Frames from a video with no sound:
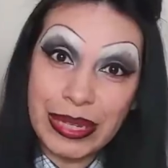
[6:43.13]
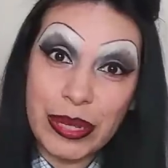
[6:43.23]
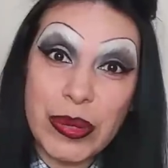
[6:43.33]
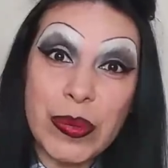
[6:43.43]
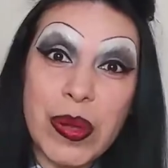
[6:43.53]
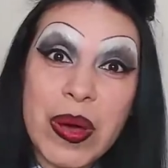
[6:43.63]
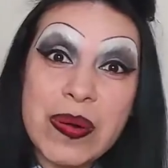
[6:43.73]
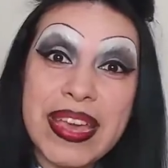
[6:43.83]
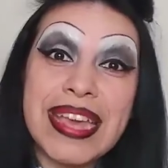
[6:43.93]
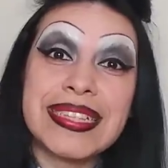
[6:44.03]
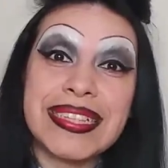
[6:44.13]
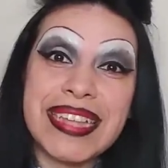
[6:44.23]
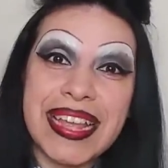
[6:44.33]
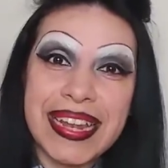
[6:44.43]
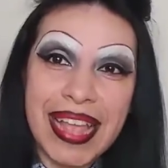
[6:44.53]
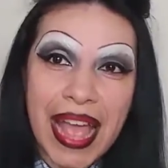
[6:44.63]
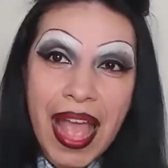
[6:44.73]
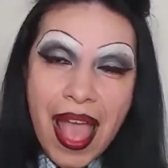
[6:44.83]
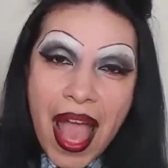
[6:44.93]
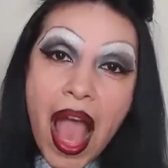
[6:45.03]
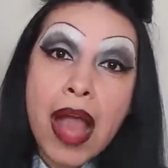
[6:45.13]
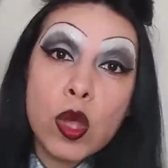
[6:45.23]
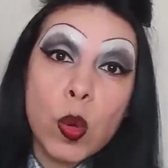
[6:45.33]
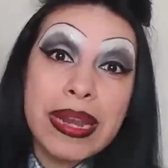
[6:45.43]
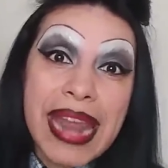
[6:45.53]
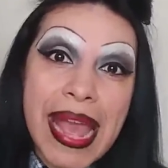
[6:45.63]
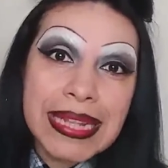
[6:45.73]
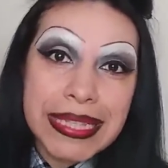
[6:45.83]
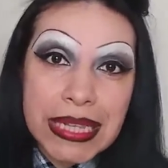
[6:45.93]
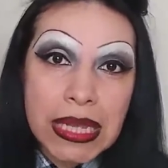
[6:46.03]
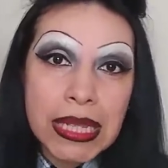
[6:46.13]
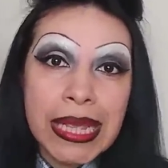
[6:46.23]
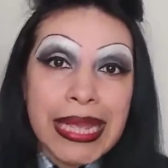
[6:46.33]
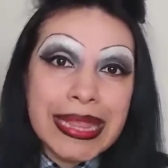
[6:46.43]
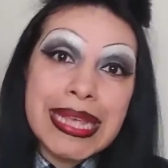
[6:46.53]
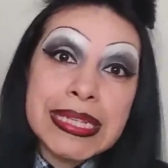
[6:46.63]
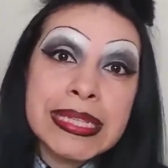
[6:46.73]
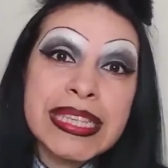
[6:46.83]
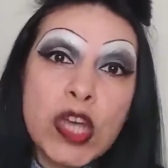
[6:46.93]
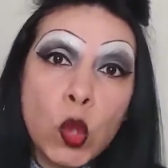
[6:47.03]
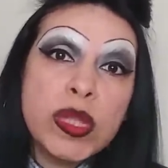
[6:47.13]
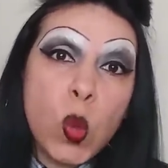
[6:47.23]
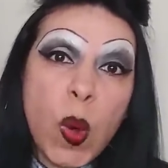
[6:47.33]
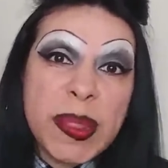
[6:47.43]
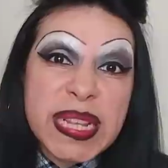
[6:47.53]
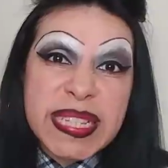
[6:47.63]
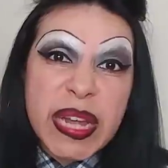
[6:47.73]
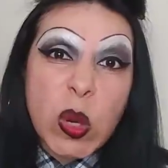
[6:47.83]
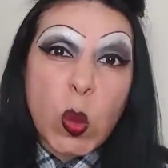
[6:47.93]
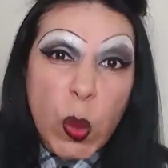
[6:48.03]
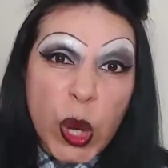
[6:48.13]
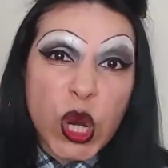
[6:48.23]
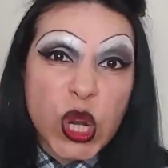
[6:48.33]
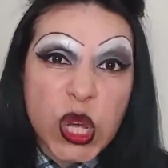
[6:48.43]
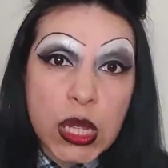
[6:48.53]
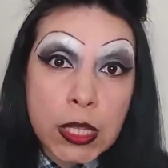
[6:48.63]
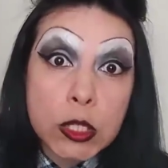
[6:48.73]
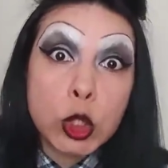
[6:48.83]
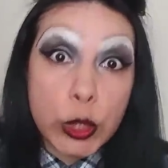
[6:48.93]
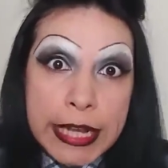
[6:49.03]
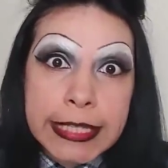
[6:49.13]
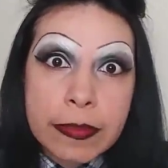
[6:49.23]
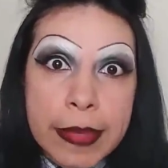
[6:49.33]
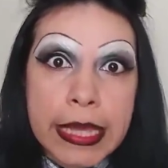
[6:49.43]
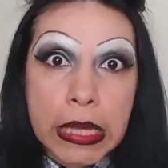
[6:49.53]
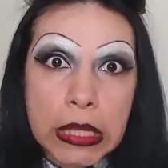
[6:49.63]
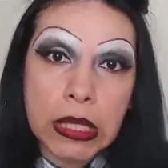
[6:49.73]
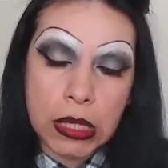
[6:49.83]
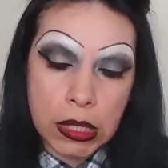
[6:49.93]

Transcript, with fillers: you know it, Aquanet. This is the only one that's gonna work. Trust me.